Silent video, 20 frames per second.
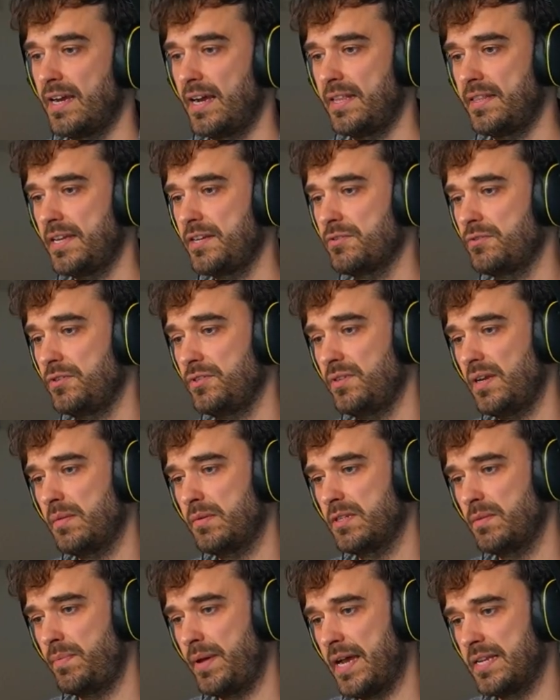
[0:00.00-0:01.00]
and then you're also
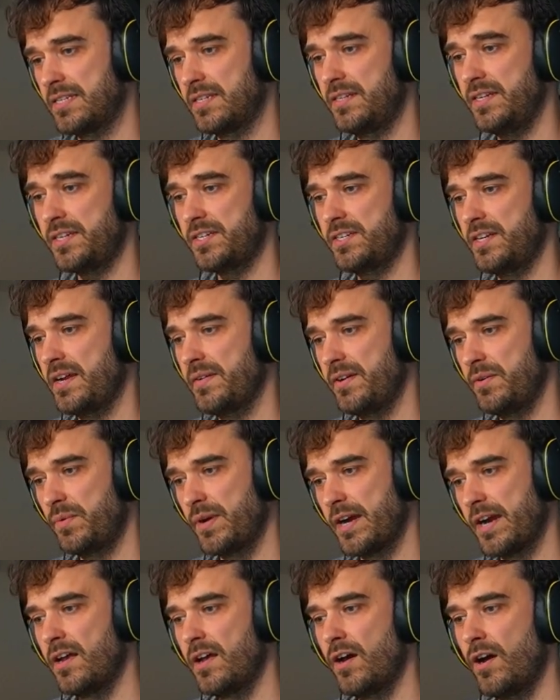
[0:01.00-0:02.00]
able to pass a dictionary
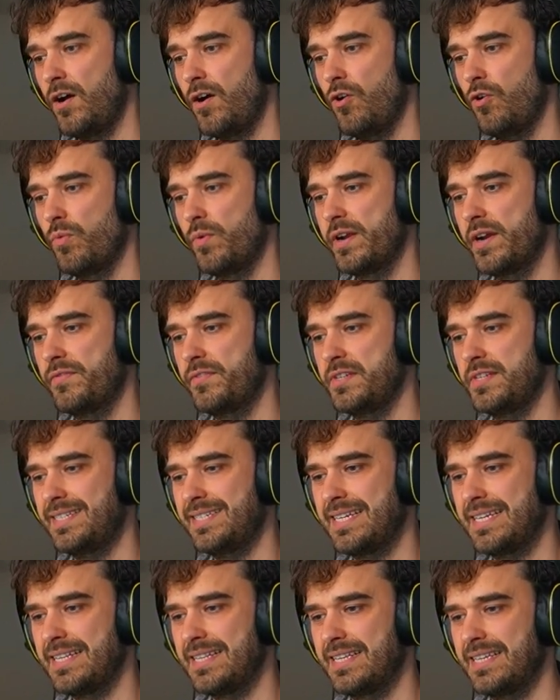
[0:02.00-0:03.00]
where, oh, whenever you
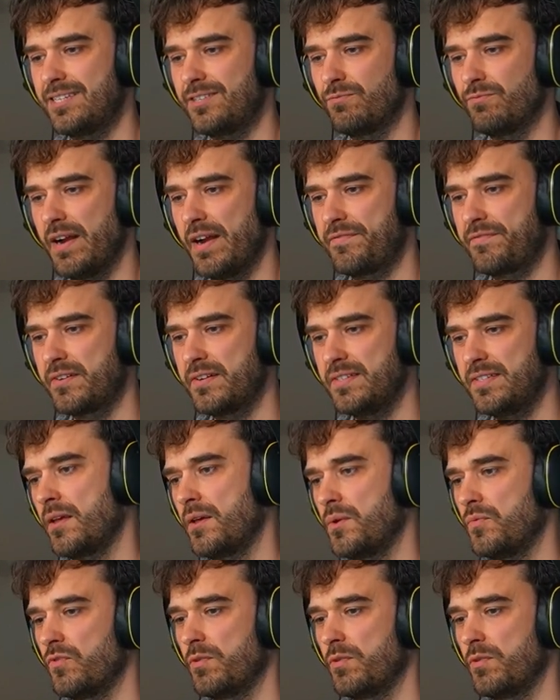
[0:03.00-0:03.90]
see this reference,